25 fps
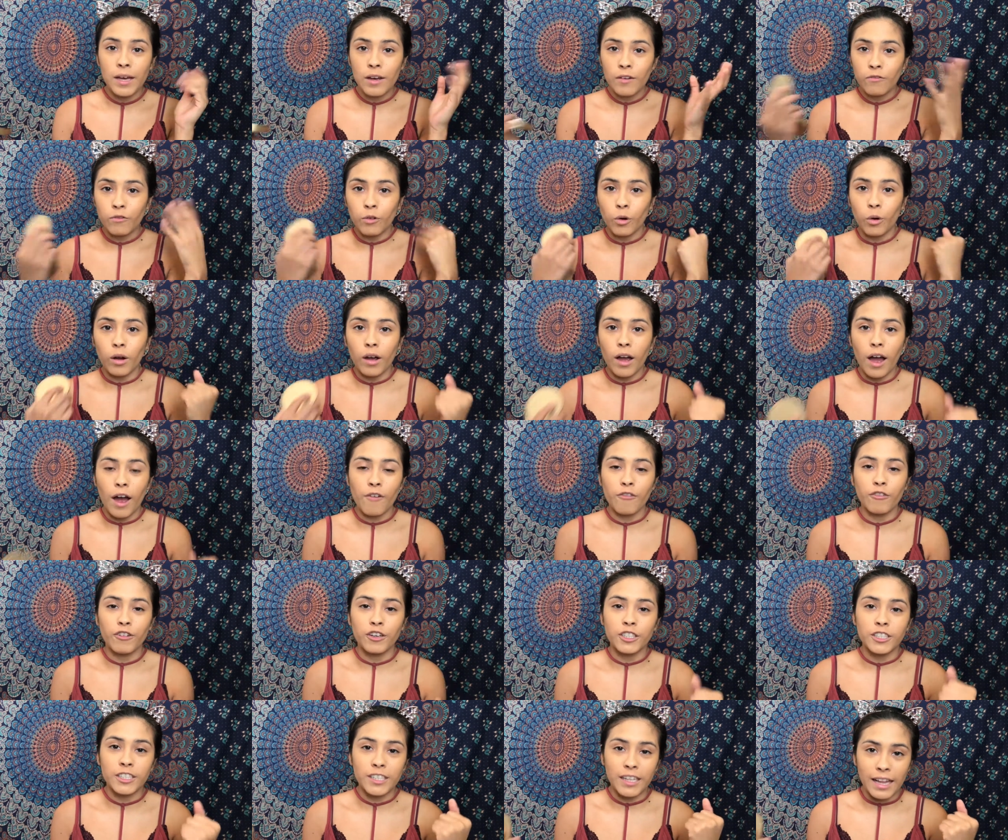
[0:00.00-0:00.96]
full
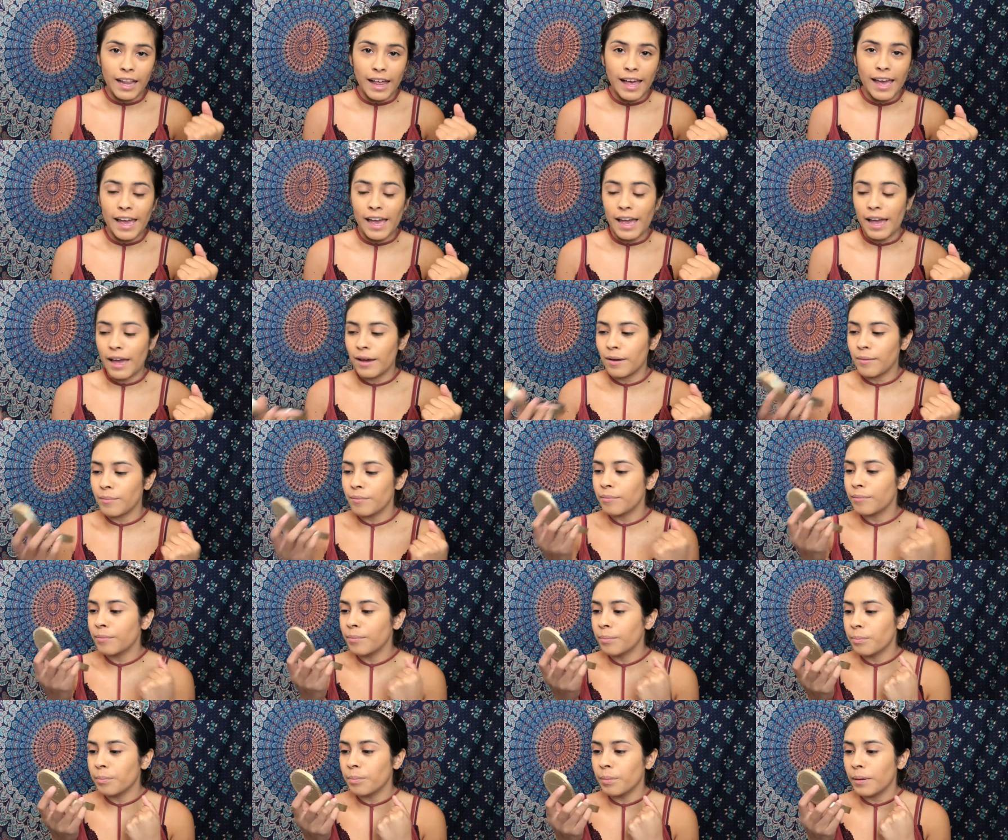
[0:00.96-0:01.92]
coverage glam,
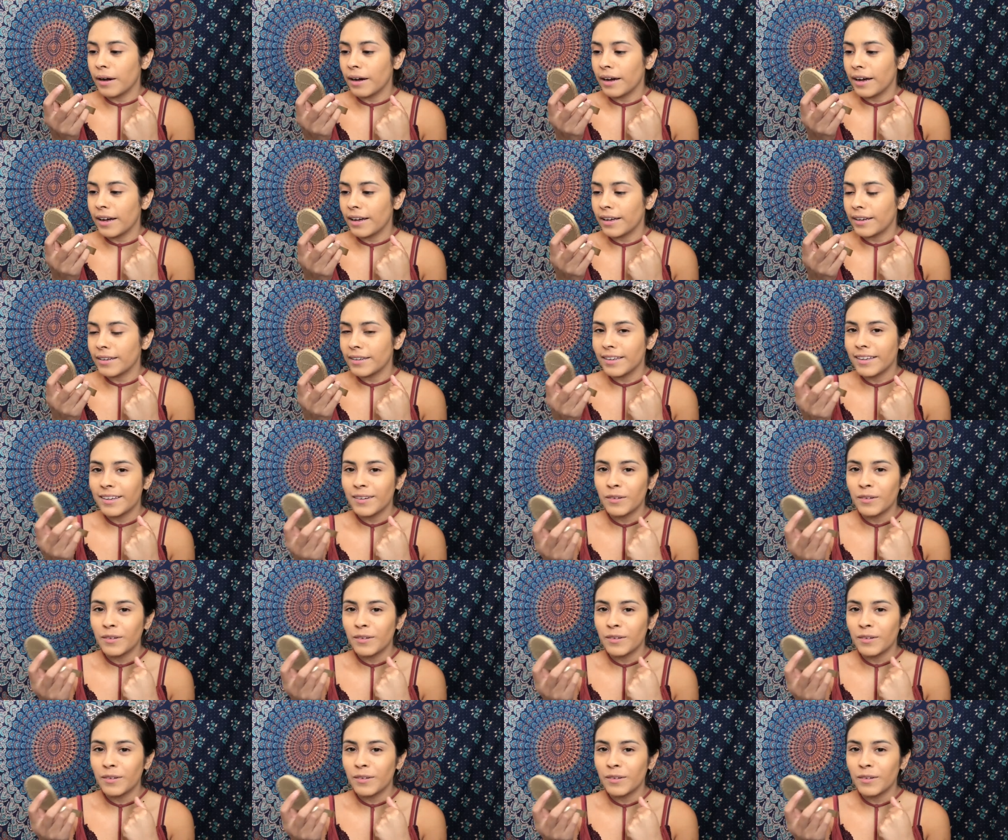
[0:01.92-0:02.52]
but